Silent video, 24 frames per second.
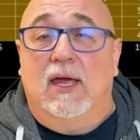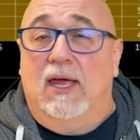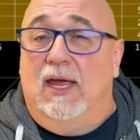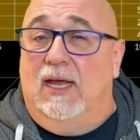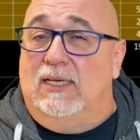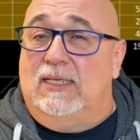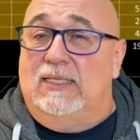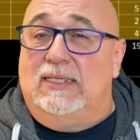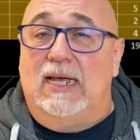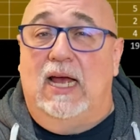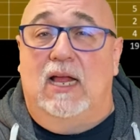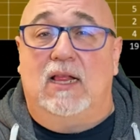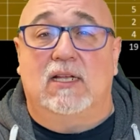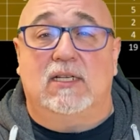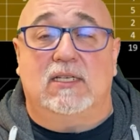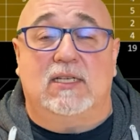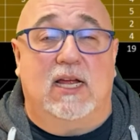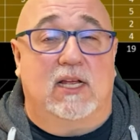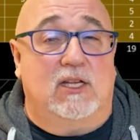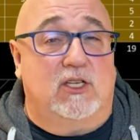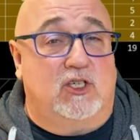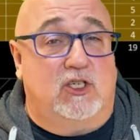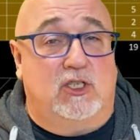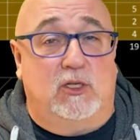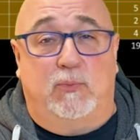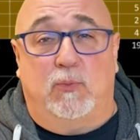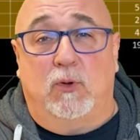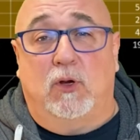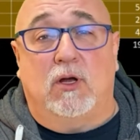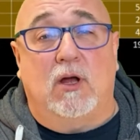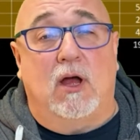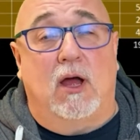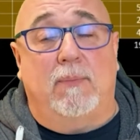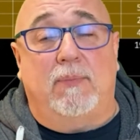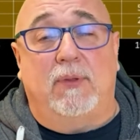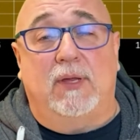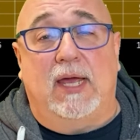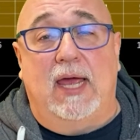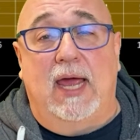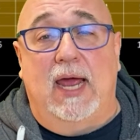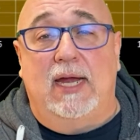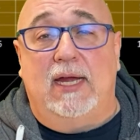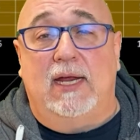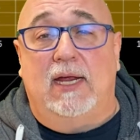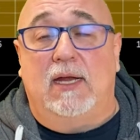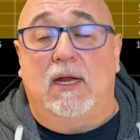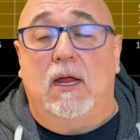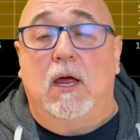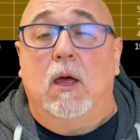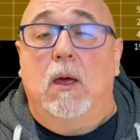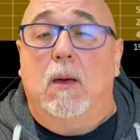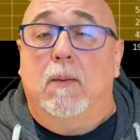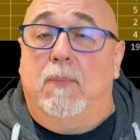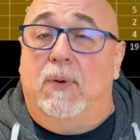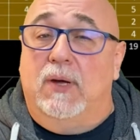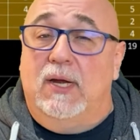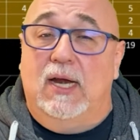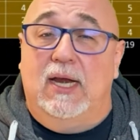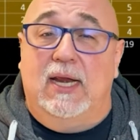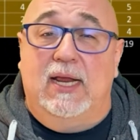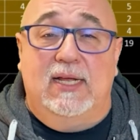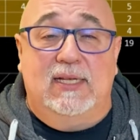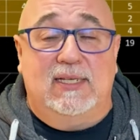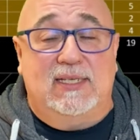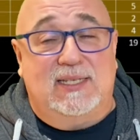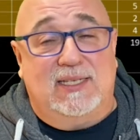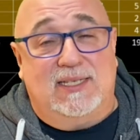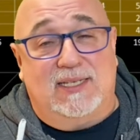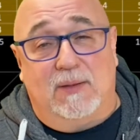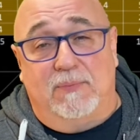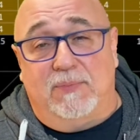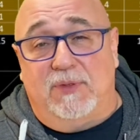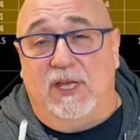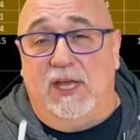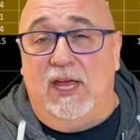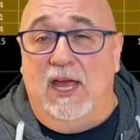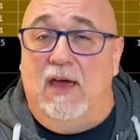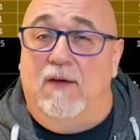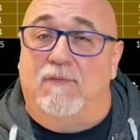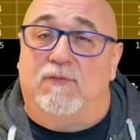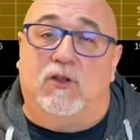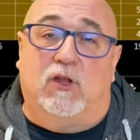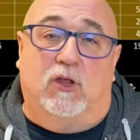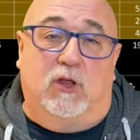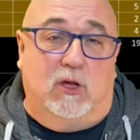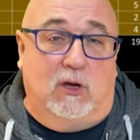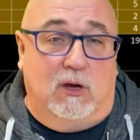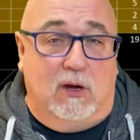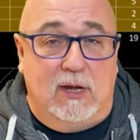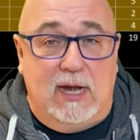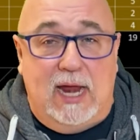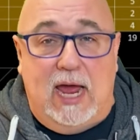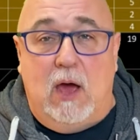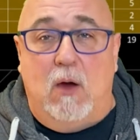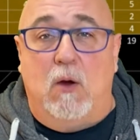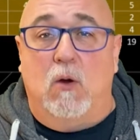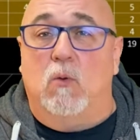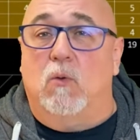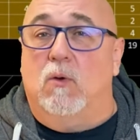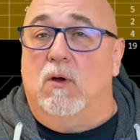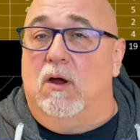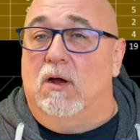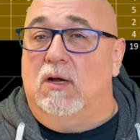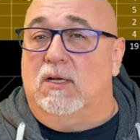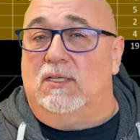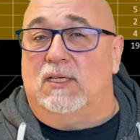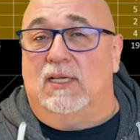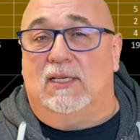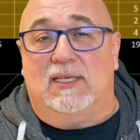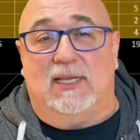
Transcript: Excel is not super complicated, but it is something you have to learn how it works.